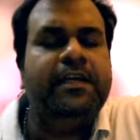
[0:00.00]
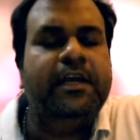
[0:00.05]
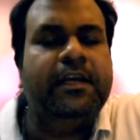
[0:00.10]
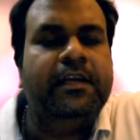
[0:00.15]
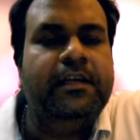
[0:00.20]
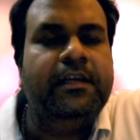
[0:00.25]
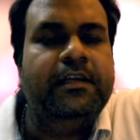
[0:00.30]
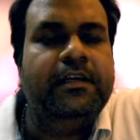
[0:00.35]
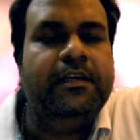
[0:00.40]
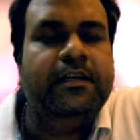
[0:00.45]

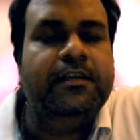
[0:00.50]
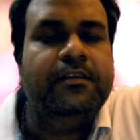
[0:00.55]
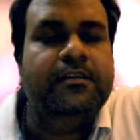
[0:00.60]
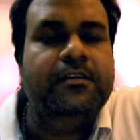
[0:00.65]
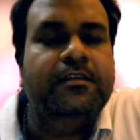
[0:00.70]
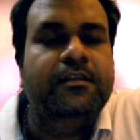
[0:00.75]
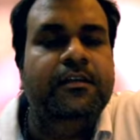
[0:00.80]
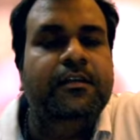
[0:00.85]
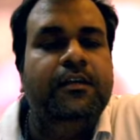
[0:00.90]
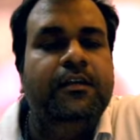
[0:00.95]
technique
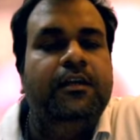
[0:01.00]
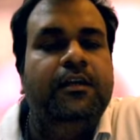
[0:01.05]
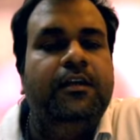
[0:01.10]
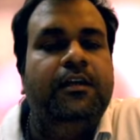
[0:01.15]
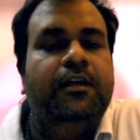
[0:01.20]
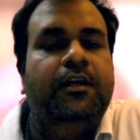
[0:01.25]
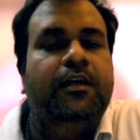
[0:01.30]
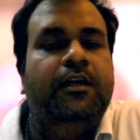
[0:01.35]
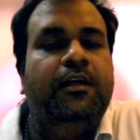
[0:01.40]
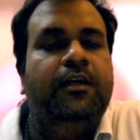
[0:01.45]
is
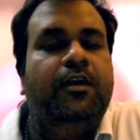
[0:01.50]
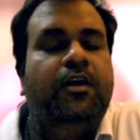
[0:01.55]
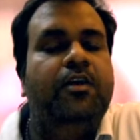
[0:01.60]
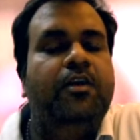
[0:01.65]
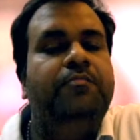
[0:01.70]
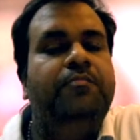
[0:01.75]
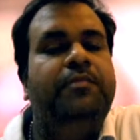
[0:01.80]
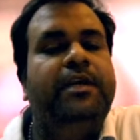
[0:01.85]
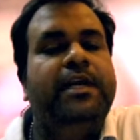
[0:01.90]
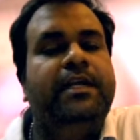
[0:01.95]

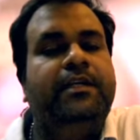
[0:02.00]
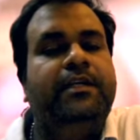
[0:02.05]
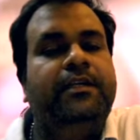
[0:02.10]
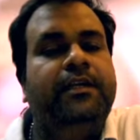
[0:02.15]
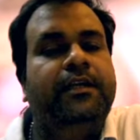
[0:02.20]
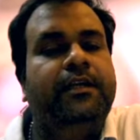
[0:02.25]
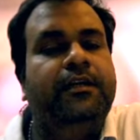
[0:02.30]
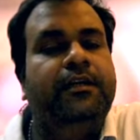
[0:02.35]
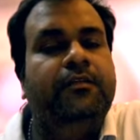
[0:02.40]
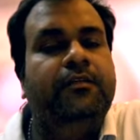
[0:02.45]
on
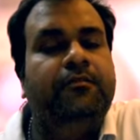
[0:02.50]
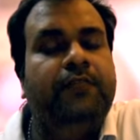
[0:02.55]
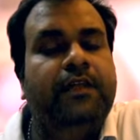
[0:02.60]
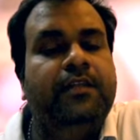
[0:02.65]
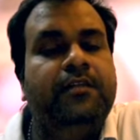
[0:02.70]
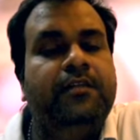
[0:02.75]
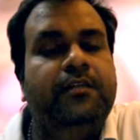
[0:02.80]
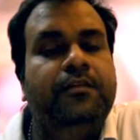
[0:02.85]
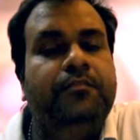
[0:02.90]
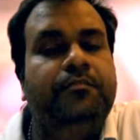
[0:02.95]
predicting
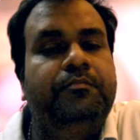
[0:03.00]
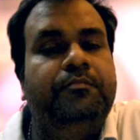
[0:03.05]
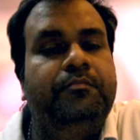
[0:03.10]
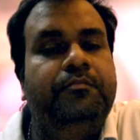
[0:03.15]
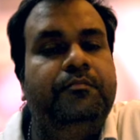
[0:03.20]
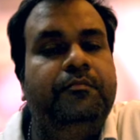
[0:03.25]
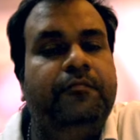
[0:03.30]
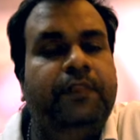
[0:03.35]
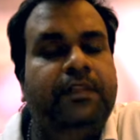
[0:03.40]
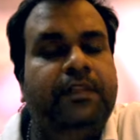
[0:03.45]
when
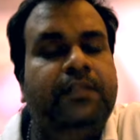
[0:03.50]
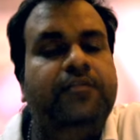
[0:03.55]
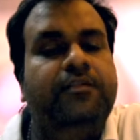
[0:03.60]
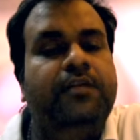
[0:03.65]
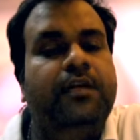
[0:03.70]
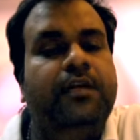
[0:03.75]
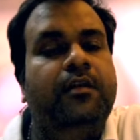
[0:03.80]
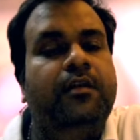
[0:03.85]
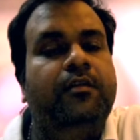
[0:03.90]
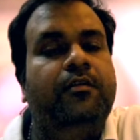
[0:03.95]
the
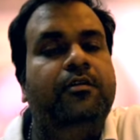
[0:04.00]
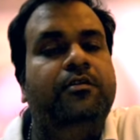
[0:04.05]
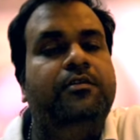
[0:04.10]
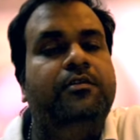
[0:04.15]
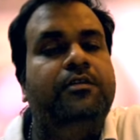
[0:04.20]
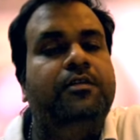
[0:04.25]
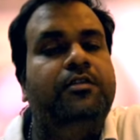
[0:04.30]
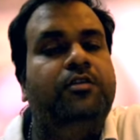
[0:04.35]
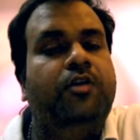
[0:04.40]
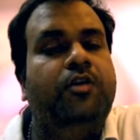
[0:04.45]
son or
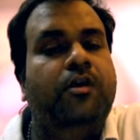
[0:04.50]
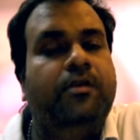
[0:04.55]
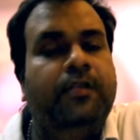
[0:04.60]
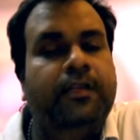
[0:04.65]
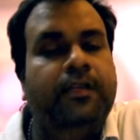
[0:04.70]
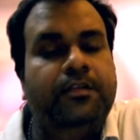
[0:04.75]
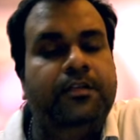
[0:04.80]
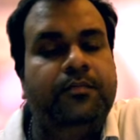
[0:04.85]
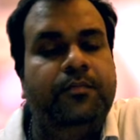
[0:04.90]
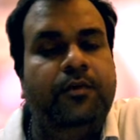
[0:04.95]
the daughter
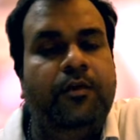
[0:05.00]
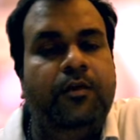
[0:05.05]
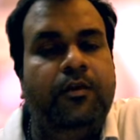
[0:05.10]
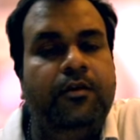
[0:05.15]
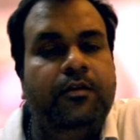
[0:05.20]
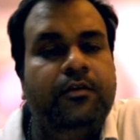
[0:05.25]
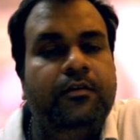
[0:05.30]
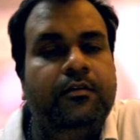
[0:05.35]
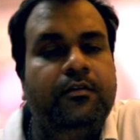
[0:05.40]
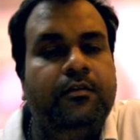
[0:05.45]
is
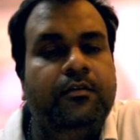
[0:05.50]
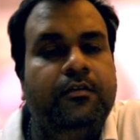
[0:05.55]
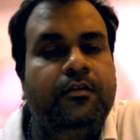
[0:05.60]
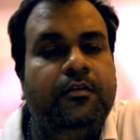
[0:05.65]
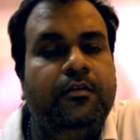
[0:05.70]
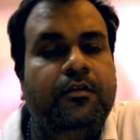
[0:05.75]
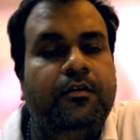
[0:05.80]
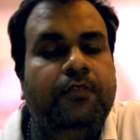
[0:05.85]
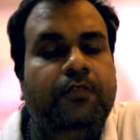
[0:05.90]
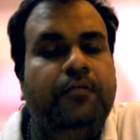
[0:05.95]
born
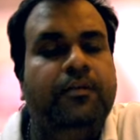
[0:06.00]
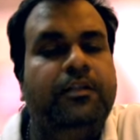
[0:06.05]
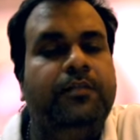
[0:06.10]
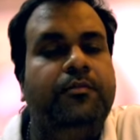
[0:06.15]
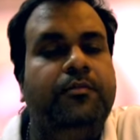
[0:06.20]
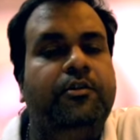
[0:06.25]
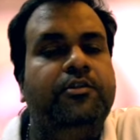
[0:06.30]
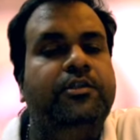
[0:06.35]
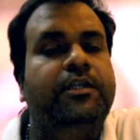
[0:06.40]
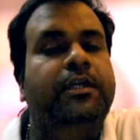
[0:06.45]
or when the
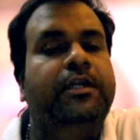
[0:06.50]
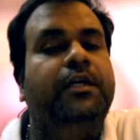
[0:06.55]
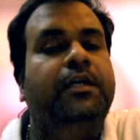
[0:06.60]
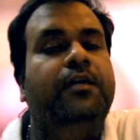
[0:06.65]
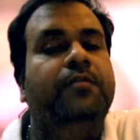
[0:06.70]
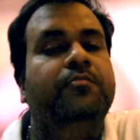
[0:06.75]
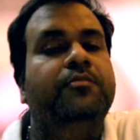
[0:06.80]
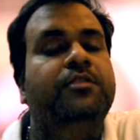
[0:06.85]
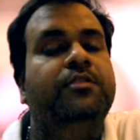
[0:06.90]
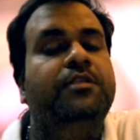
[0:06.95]
progeny
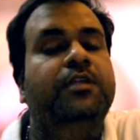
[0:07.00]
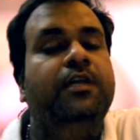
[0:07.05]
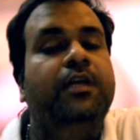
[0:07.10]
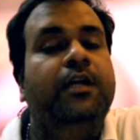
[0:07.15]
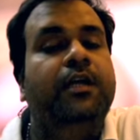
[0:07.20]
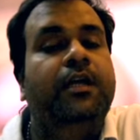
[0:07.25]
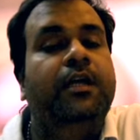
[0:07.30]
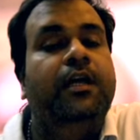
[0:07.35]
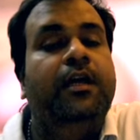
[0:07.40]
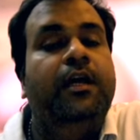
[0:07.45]
comes.
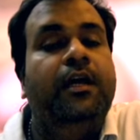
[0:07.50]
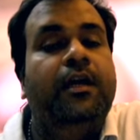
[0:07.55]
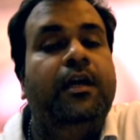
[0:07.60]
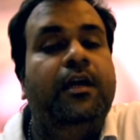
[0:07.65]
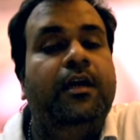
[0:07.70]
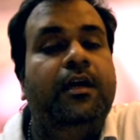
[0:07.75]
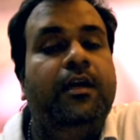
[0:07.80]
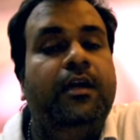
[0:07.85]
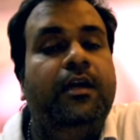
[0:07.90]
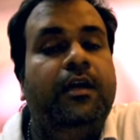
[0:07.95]

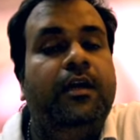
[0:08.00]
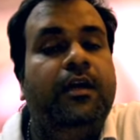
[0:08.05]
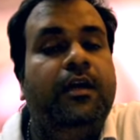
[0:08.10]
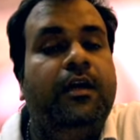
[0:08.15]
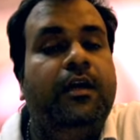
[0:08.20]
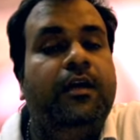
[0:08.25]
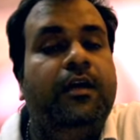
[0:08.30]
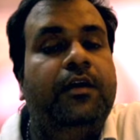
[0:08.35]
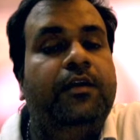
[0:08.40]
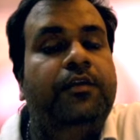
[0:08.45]

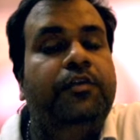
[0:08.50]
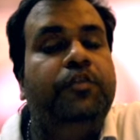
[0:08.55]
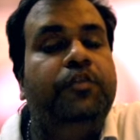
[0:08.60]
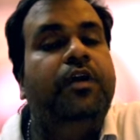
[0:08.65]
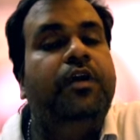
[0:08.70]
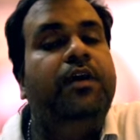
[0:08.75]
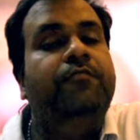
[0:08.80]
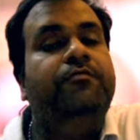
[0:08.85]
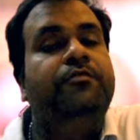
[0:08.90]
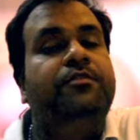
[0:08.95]
You
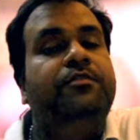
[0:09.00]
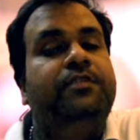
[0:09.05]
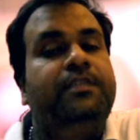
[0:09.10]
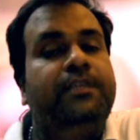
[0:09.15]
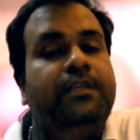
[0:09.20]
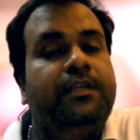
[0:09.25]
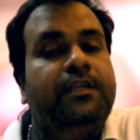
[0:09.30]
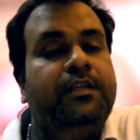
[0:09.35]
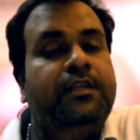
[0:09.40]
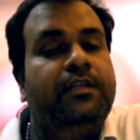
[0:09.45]
have to
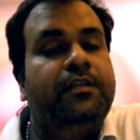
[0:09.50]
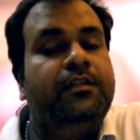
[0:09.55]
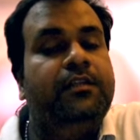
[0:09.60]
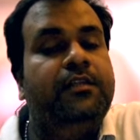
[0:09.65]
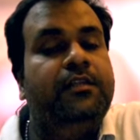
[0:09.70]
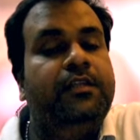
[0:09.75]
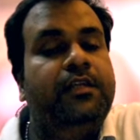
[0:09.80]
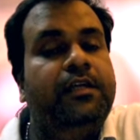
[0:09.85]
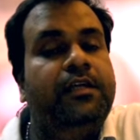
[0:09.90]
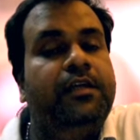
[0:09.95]
see
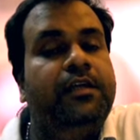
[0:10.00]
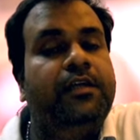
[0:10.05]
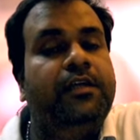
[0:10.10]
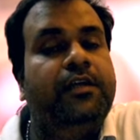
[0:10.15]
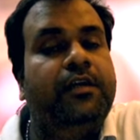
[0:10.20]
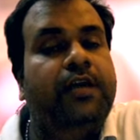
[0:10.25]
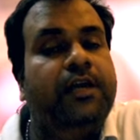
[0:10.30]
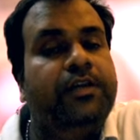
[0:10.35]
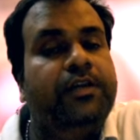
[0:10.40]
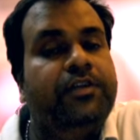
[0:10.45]
the
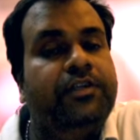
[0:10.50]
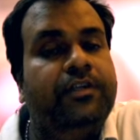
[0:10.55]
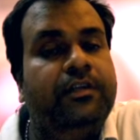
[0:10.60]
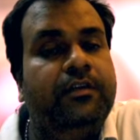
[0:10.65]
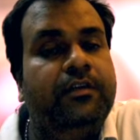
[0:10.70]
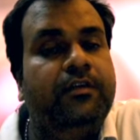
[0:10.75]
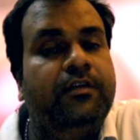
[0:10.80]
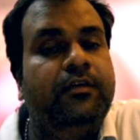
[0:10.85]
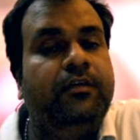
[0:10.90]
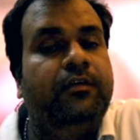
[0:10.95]

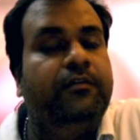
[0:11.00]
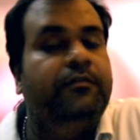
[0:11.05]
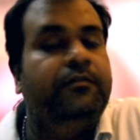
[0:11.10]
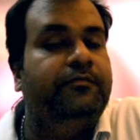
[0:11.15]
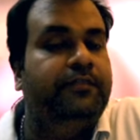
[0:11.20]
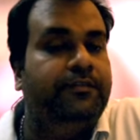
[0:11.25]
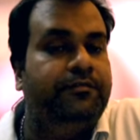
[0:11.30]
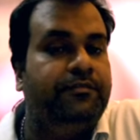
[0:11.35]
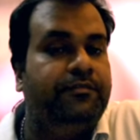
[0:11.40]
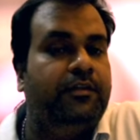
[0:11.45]
kaksha of
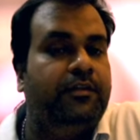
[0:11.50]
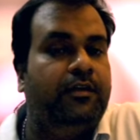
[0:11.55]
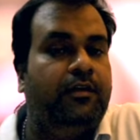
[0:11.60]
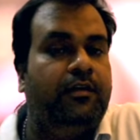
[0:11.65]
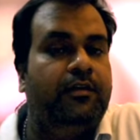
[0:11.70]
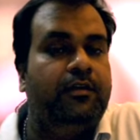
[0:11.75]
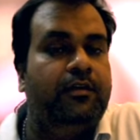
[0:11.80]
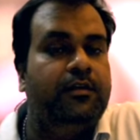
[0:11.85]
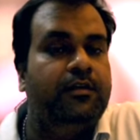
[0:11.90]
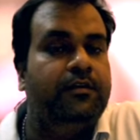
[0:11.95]
fifth
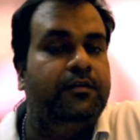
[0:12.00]
lord.